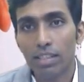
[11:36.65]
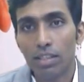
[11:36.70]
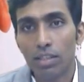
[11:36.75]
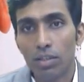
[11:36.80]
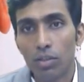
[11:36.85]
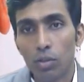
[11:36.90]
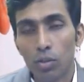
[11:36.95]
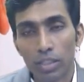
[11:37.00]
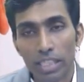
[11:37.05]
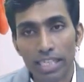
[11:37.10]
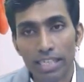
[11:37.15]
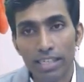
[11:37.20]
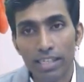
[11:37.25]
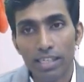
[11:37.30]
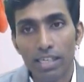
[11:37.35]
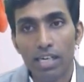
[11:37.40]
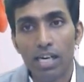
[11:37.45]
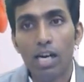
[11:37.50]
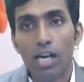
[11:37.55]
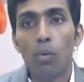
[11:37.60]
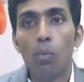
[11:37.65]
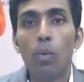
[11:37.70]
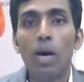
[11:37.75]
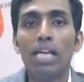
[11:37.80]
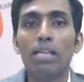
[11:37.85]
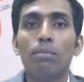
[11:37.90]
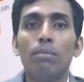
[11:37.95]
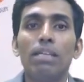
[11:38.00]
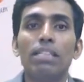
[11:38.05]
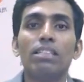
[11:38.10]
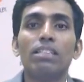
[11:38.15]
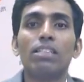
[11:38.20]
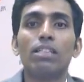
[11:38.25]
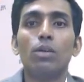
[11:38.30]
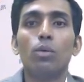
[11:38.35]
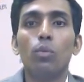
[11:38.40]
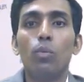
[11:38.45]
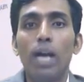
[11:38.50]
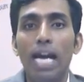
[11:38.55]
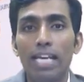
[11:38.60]
okay, a 1 month
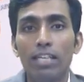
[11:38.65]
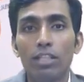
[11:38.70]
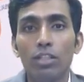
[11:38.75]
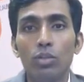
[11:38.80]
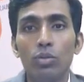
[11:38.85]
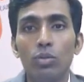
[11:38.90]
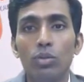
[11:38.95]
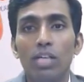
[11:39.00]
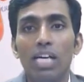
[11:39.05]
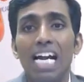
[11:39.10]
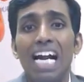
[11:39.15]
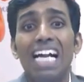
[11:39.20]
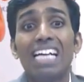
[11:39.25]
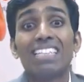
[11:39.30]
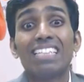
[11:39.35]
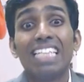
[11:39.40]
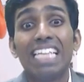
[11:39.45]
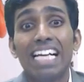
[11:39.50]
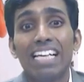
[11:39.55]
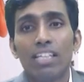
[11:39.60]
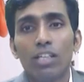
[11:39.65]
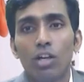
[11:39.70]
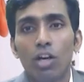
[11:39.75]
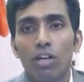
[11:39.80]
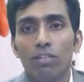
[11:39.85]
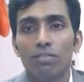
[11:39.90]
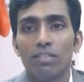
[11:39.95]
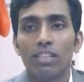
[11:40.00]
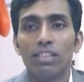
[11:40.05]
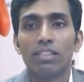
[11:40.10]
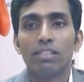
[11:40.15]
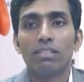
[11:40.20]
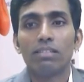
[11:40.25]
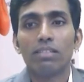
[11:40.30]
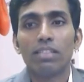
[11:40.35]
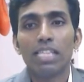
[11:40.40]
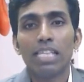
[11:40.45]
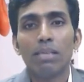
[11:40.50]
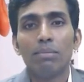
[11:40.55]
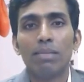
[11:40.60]
value at the end of
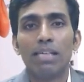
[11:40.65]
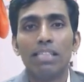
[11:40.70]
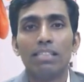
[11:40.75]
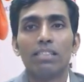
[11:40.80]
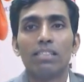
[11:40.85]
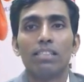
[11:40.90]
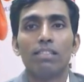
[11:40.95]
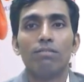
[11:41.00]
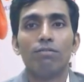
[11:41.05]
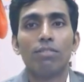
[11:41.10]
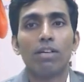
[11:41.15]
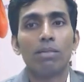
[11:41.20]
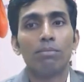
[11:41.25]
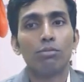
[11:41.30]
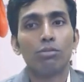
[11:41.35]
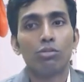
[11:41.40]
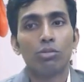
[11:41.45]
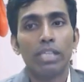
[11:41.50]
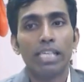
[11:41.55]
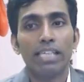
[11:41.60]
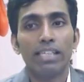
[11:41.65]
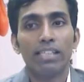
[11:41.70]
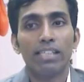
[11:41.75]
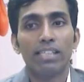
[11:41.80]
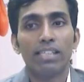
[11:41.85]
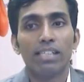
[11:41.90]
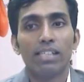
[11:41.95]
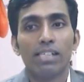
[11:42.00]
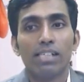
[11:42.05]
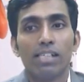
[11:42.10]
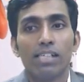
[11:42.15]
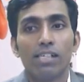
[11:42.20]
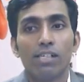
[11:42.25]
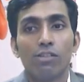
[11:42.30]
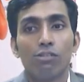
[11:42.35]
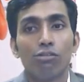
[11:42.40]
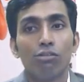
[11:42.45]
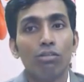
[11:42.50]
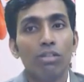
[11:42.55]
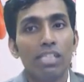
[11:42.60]
3 month from today.
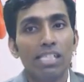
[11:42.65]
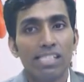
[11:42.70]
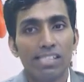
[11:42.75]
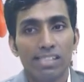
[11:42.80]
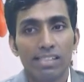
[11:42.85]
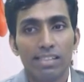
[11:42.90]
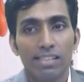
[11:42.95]
So listen.